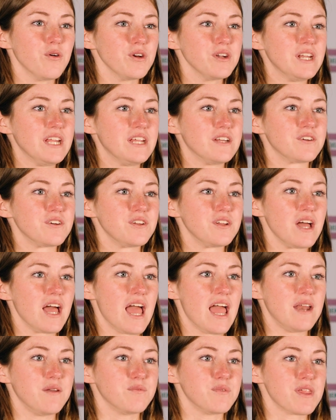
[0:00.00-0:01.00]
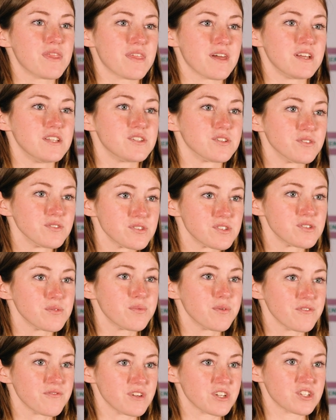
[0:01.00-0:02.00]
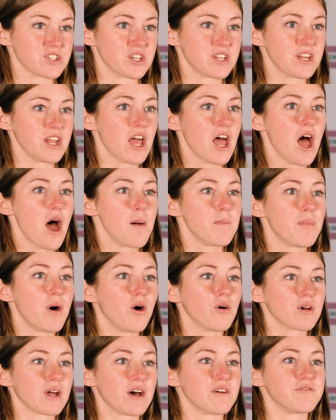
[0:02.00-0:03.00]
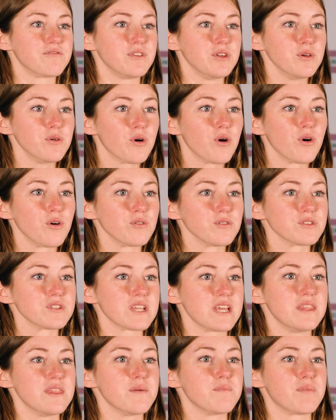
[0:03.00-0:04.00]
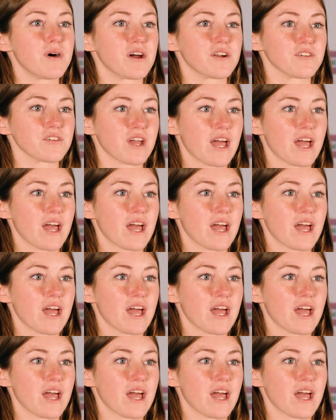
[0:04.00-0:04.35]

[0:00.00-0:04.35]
or needle and with adult supervision, poke a few holes in the bottle